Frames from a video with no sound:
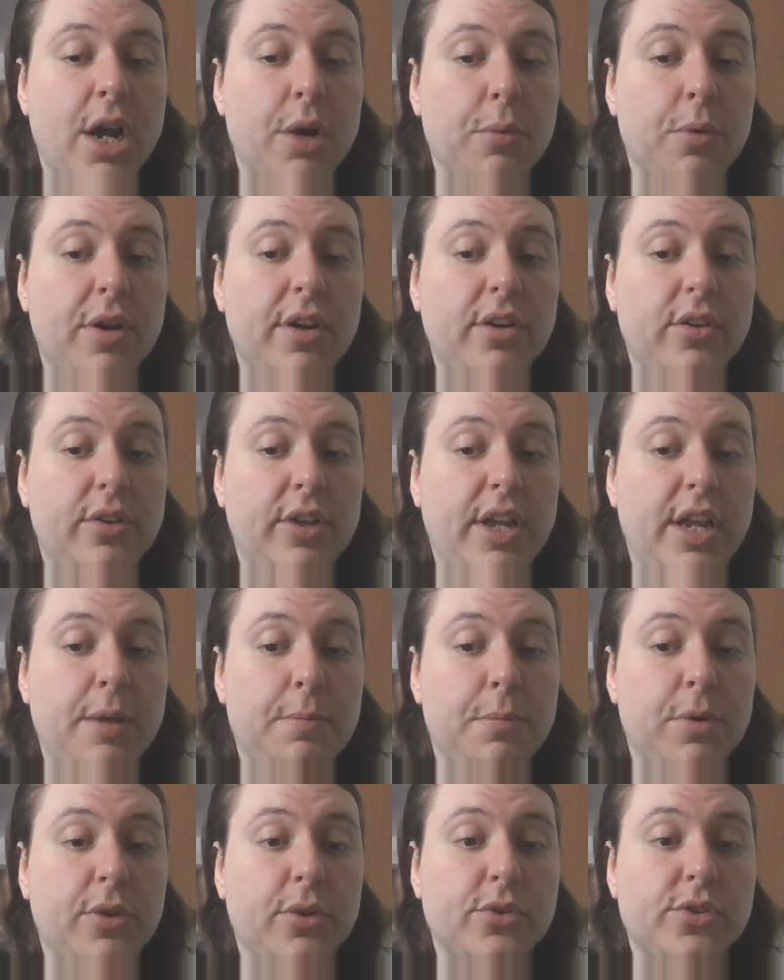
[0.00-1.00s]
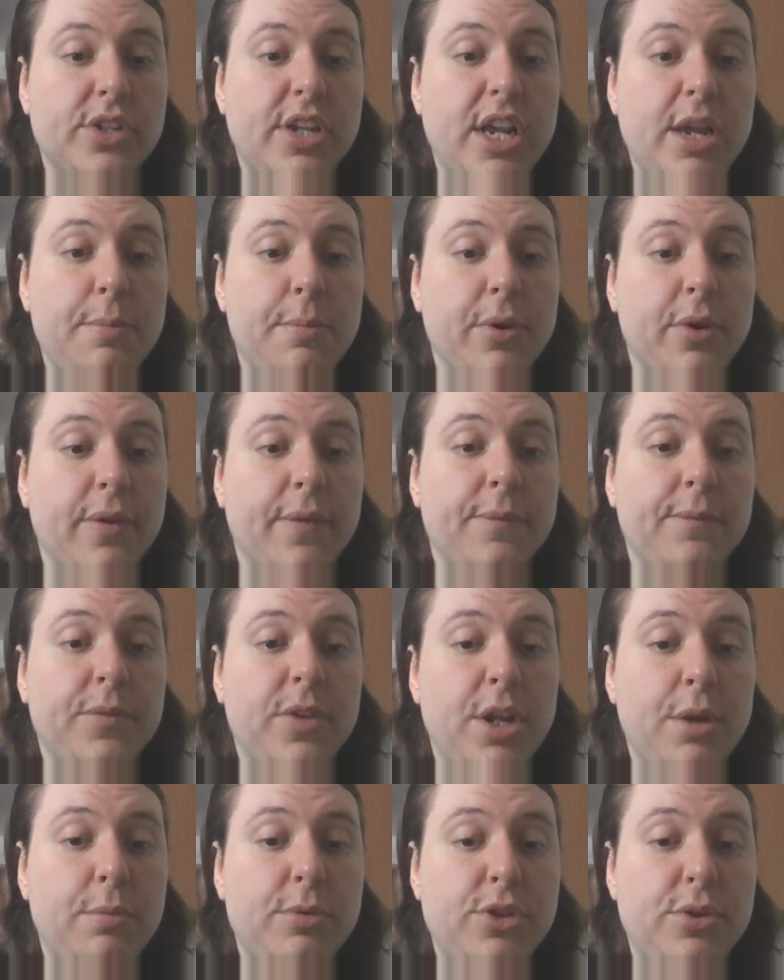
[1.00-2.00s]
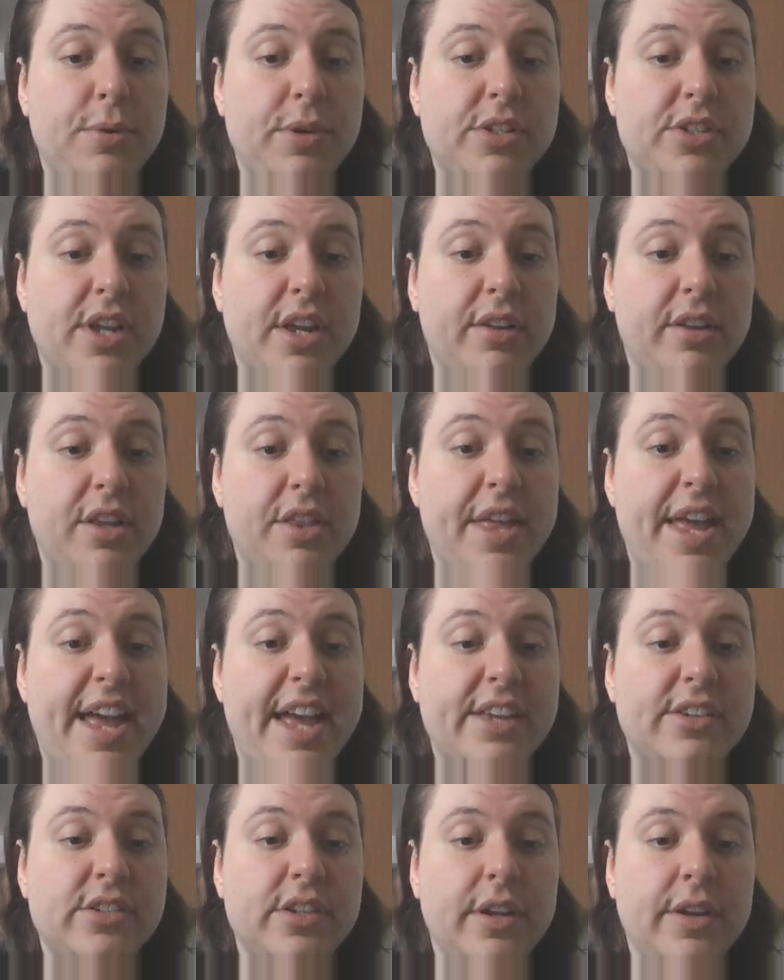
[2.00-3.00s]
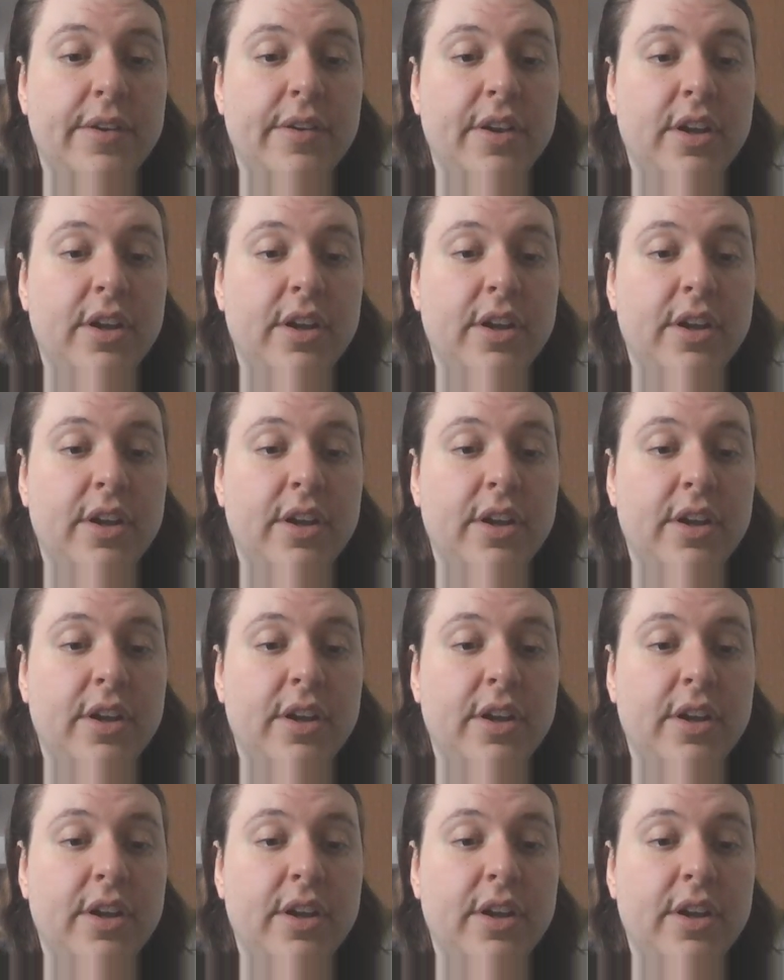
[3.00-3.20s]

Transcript: Ironically, in Brother's Keeper, he would do exactly that.